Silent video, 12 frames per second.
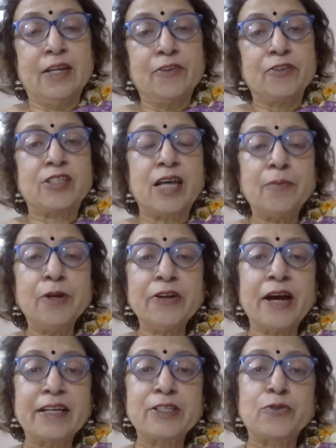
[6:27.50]

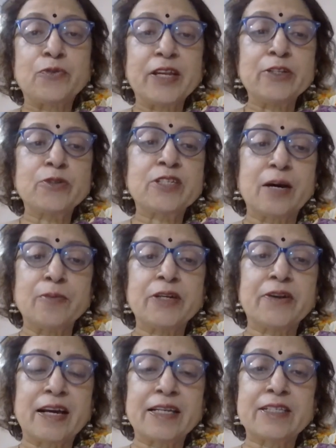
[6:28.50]
Summarize. When you
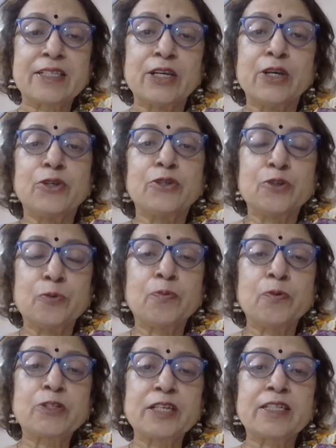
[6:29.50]
summarize, you
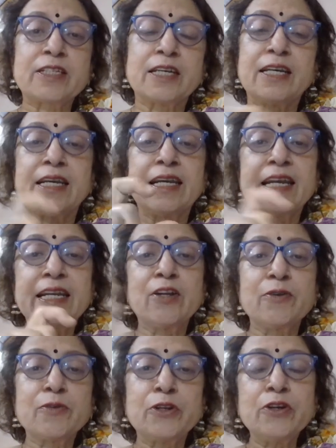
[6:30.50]
put it in,
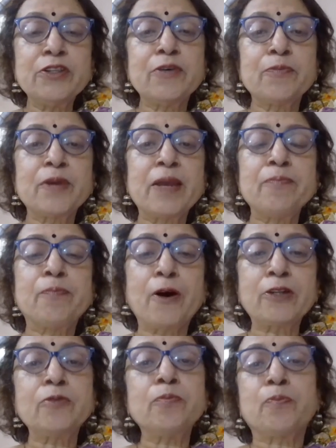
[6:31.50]
the
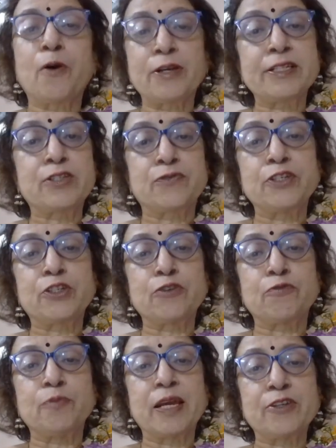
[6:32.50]
important points which
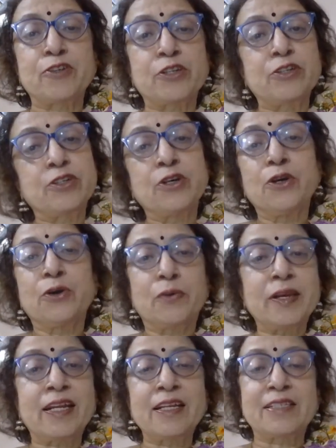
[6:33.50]
you've mentioned,
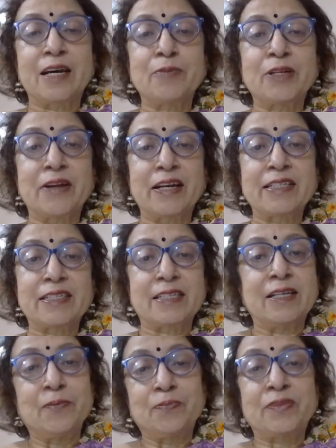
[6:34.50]
quickly summarize.
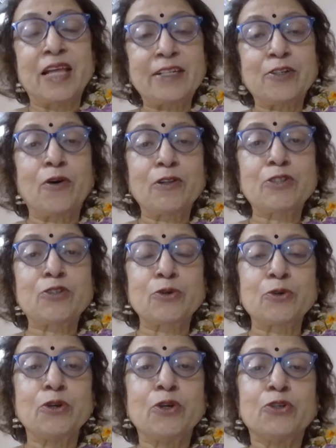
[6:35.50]
That
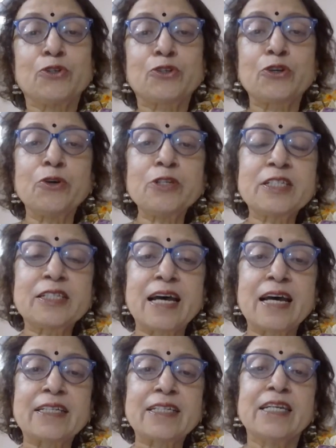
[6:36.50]
also shows
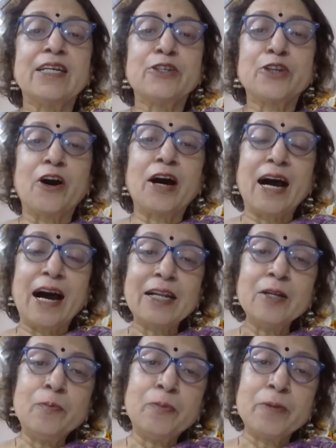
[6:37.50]
that your
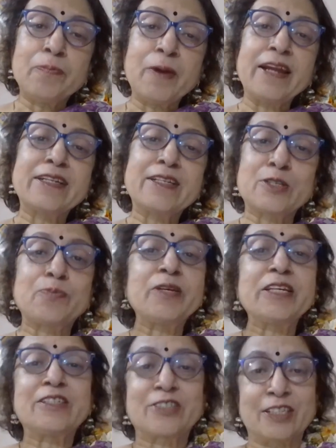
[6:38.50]
unprepared
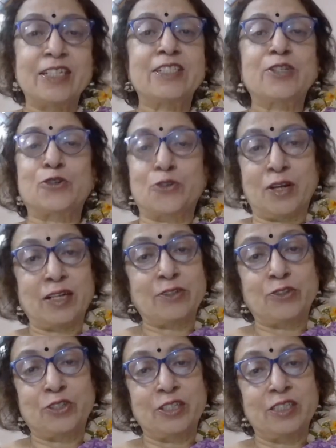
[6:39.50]
speech is
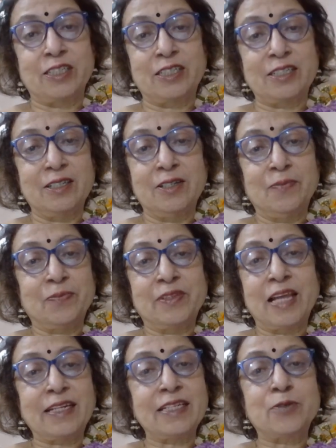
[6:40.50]
structured.
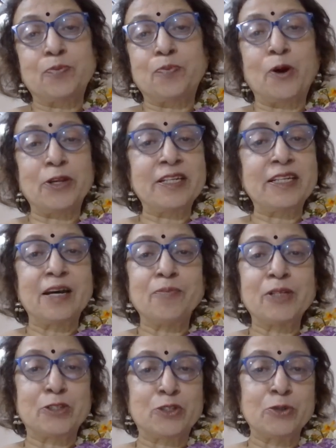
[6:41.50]
That is point
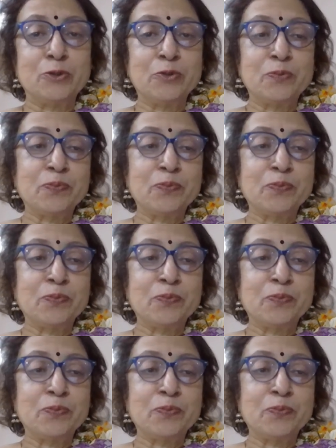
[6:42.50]
number 2.